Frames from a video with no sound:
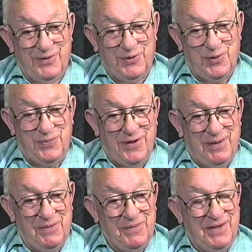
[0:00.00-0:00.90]
no
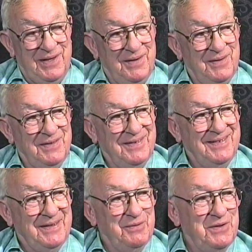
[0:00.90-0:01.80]
problem there. It,
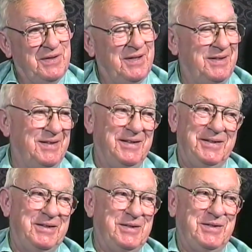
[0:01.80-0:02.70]
it, it,
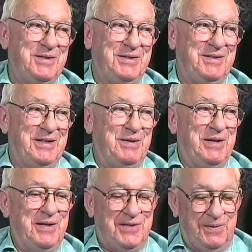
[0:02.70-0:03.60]
it,
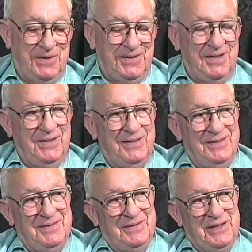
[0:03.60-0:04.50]
it's something that you
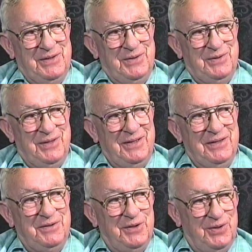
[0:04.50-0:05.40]
that you
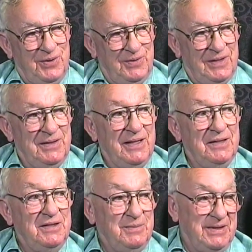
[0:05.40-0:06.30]
needed to do that
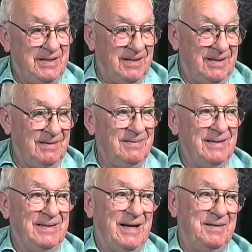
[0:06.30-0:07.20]
needed to be done,
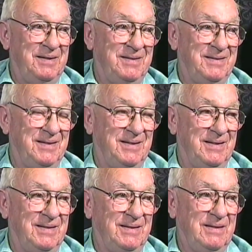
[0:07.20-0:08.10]
and I think uh,
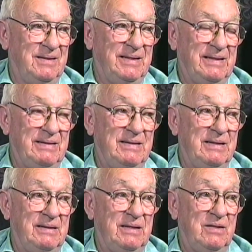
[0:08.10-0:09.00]

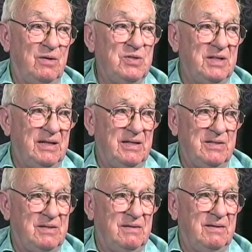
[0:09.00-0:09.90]
it, in those
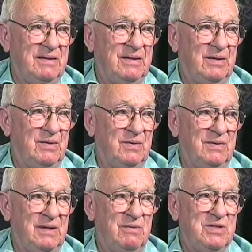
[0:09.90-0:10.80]
days, you know,
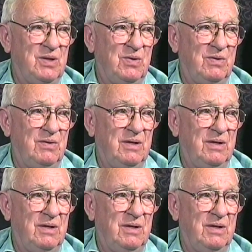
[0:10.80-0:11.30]
there was no